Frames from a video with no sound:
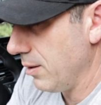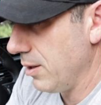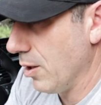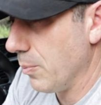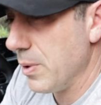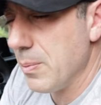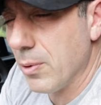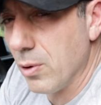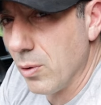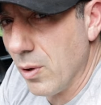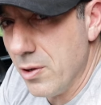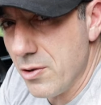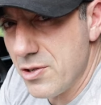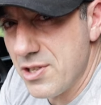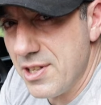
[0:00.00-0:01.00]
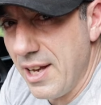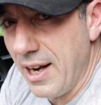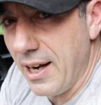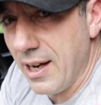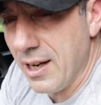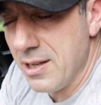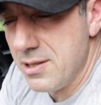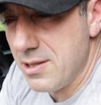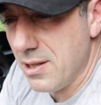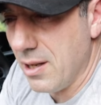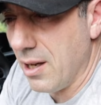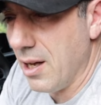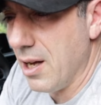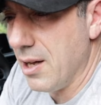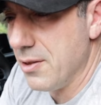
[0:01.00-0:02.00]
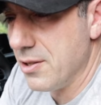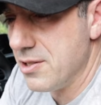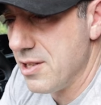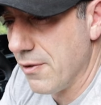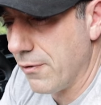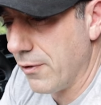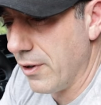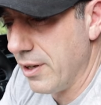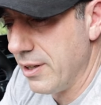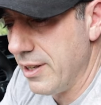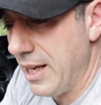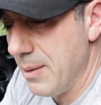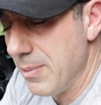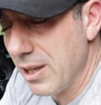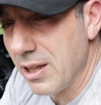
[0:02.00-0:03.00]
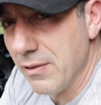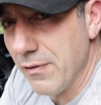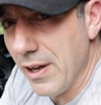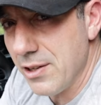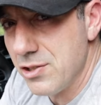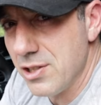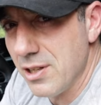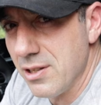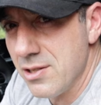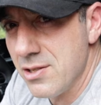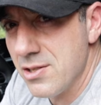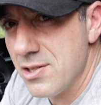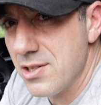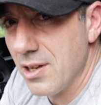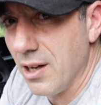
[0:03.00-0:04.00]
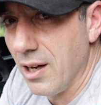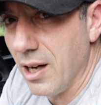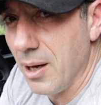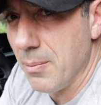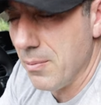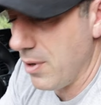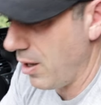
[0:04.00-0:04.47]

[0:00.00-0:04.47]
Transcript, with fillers: you know people who understand uh, the different naming conventions um,